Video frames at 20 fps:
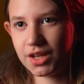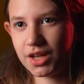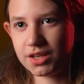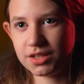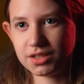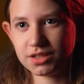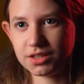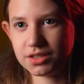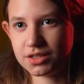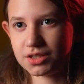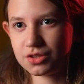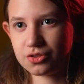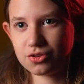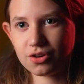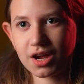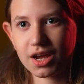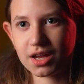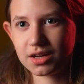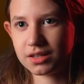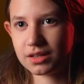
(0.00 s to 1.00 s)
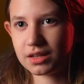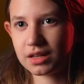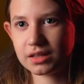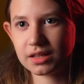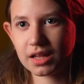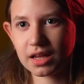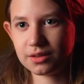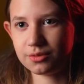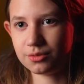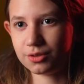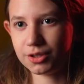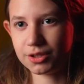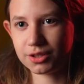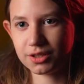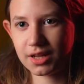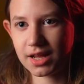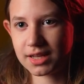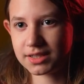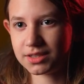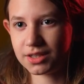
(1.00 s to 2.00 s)
and his Strat, they were a
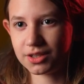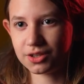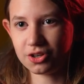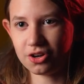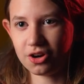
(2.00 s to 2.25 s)
classic